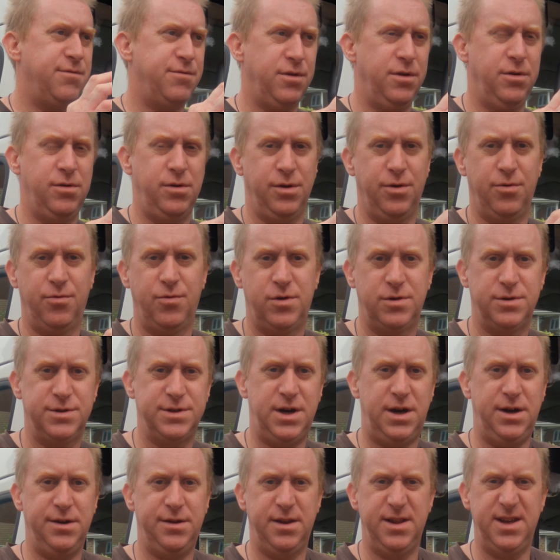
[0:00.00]
through on the wrong
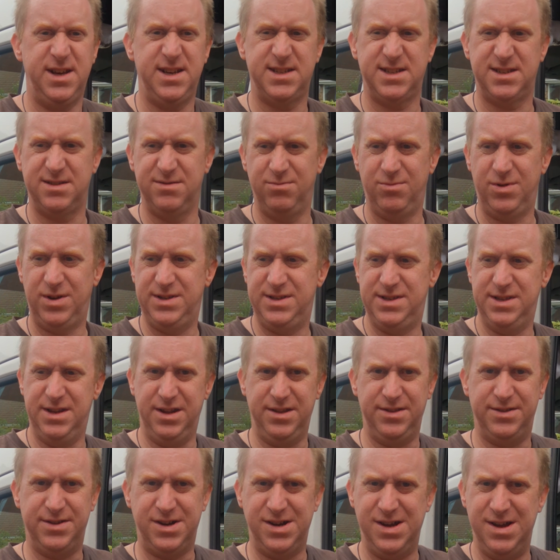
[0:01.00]
side of this and waste an
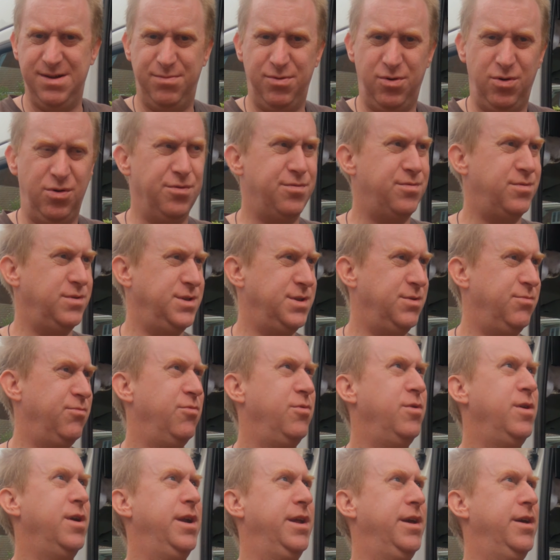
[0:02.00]
entire board, which I'm
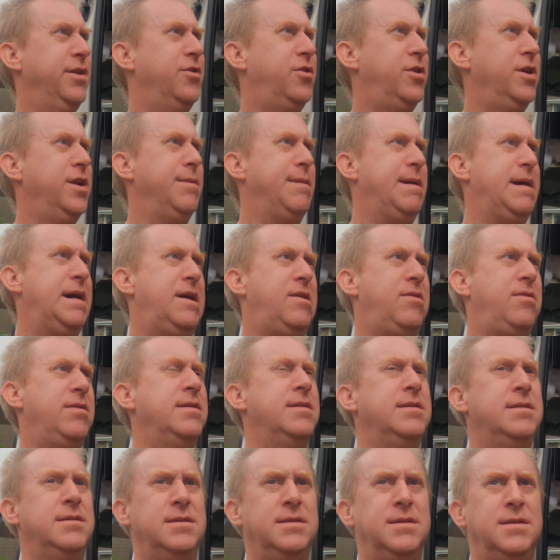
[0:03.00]
really annoyed about.